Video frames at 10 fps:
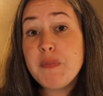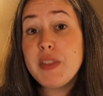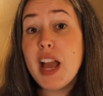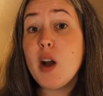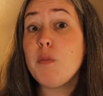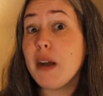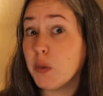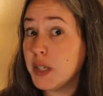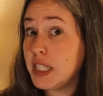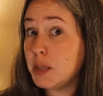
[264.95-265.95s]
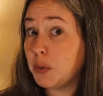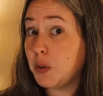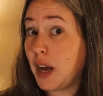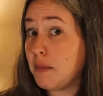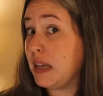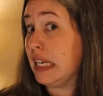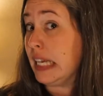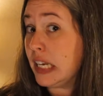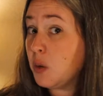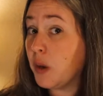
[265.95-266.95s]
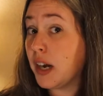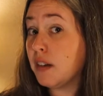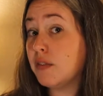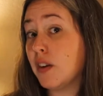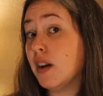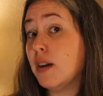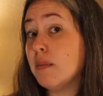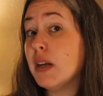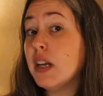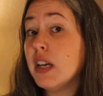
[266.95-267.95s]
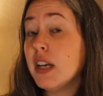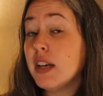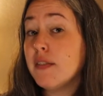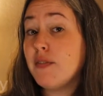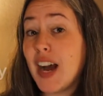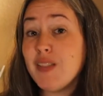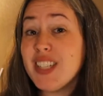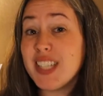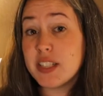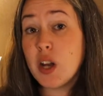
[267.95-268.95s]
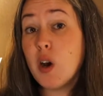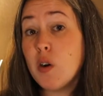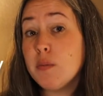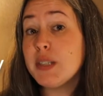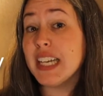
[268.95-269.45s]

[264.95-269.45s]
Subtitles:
Now, by reasonable, I mean anywhere from 5 to 6 homes